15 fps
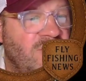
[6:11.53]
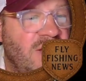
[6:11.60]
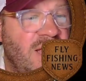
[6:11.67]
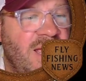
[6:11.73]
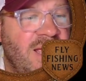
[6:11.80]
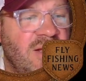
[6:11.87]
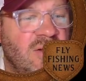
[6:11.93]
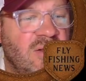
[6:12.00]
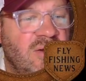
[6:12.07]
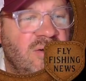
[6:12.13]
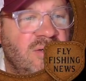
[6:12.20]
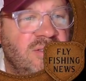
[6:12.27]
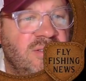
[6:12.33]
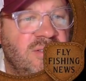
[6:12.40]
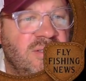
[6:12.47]
of
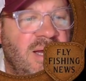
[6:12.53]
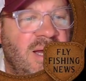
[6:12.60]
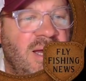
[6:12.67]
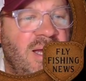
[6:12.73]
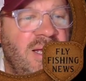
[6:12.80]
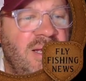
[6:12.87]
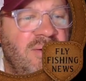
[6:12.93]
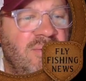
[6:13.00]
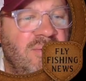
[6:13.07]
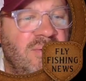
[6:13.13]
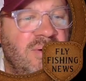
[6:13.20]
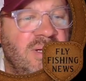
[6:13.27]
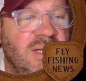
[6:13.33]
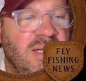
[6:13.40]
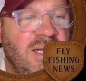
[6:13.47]
anglers. I
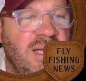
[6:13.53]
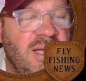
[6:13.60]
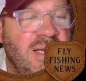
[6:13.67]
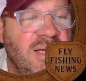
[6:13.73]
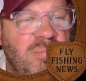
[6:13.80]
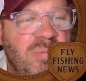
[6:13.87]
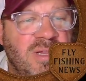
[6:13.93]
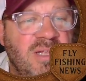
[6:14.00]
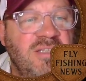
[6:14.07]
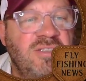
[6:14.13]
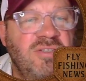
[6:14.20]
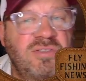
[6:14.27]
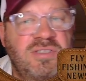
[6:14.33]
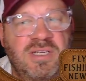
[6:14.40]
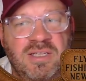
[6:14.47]
really
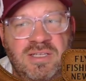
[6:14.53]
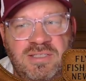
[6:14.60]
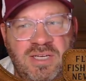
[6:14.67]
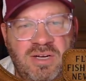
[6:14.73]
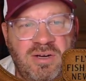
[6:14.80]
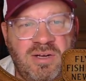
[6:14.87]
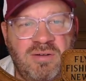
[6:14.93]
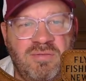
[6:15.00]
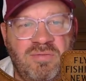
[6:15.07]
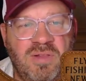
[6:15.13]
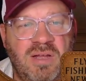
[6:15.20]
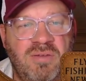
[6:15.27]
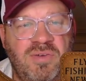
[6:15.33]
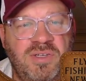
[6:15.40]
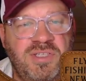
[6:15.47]
blends utilitarian
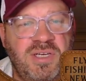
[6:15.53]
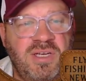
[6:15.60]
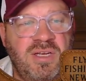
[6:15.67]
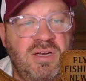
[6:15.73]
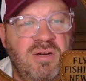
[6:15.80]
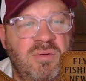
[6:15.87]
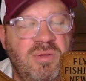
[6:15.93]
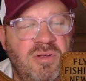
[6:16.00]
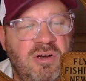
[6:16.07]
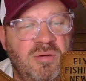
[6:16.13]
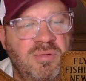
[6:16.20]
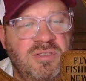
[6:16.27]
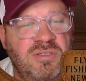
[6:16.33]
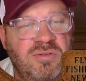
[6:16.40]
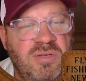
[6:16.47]
fly fishing gear with
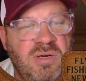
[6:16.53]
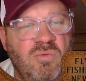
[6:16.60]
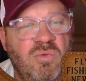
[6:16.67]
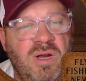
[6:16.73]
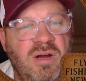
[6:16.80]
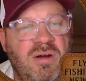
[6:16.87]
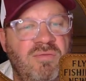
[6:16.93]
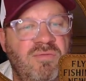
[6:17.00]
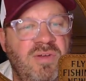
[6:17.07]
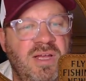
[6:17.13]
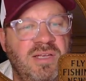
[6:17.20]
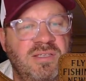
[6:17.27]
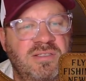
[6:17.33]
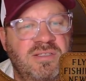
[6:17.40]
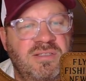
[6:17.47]
urban streetwear.
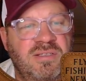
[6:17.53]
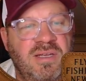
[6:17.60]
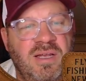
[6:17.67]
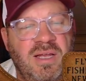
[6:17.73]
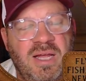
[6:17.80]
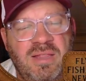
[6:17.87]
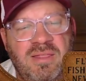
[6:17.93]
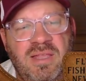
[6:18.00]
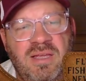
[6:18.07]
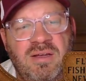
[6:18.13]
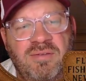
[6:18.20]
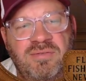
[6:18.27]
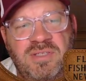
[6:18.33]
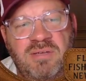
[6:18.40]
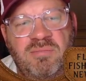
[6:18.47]
Vests, I
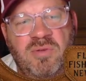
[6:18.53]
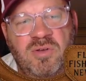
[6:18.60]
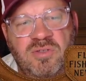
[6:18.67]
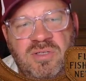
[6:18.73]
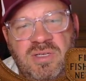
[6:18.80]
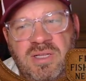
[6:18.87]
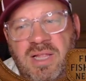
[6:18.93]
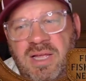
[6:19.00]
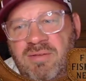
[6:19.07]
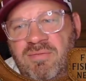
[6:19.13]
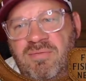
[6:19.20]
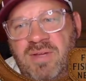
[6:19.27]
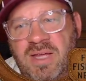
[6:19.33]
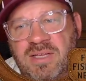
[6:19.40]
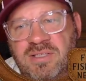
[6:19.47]
think I've seen mostly like
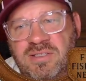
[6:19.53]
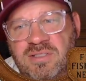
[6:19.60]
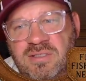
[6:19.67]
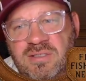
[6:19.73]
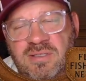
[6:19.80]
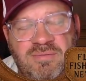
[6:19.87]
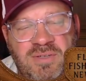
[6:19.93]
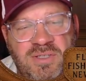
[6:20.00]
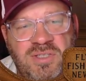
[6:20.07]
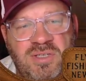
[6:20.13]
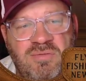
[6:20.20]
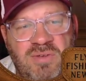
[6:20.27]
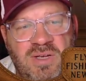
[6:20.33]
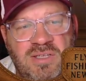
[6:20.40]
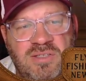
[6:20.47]
vests,
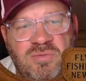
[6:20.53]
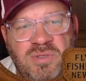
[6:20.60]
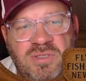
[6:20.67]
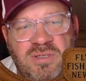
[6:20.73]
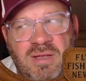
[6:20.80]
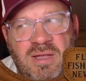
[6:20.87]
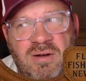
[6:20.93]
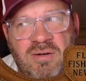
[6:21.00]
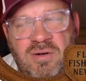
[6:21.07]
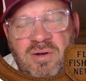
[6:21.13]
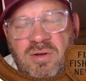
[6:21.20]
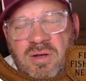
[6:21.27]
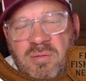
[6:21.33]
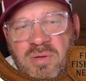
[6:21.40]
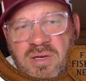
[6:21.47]
fishing vests, which I don't
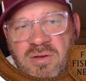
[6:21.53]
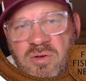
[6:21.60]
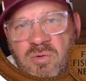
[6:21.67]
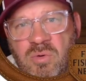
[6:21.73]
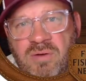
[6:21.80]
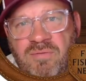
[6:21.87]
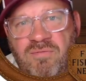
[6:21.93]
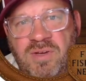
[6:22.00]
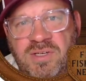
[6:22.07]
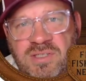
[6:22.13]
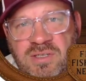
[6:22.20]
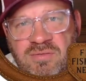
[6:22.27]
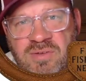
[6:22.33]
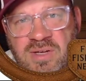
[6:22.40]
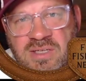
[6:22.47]
know how many of you wear
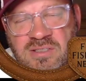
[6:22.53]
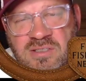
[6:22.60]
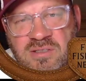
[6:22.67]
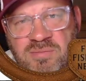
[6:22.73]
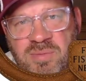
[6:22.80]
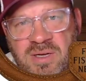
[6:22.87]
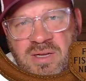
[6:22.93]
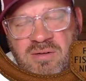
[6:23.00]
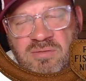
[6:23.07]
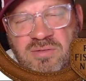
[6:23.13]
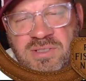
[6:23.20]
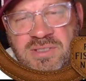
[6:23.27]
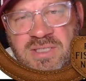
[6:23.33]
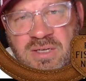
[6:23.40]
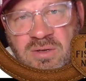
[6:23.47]
fishing vests, but I don't
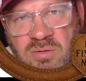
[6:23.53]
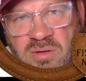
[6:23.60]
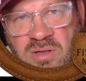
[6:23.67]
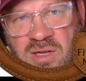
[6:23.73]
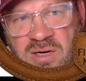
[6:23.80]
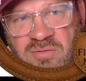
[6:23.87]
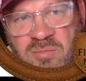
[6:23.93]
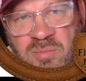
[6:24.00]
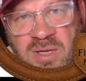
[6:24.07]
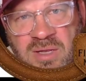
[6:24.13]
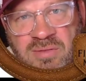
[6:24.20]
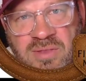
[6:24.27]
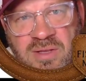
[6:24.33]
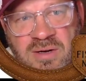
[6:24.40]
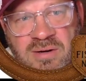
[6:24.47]
see a whole lot of them
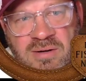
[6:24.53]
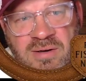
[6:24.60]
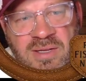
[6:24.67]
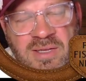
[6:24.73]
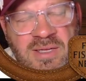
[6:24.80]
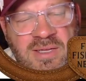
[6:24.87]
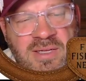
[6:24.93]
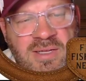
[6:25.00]
out there